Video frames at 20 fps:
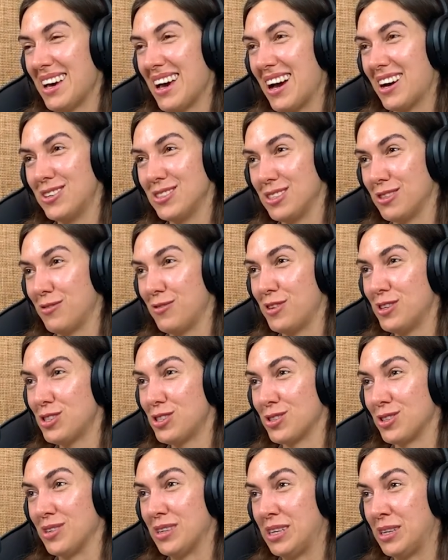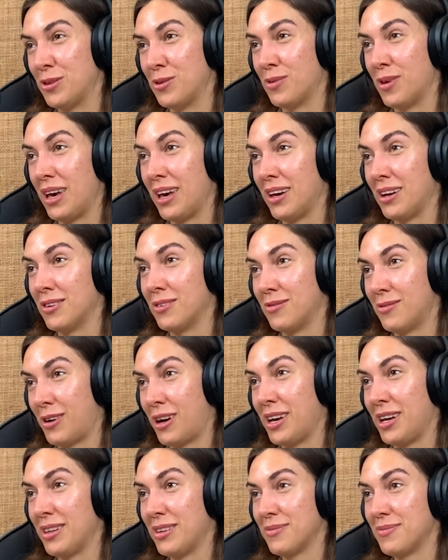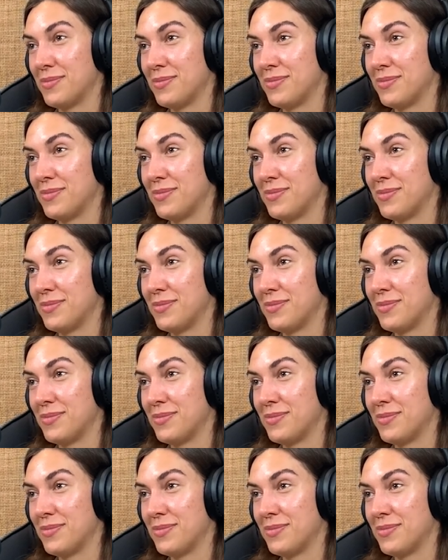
artificial in a way, right?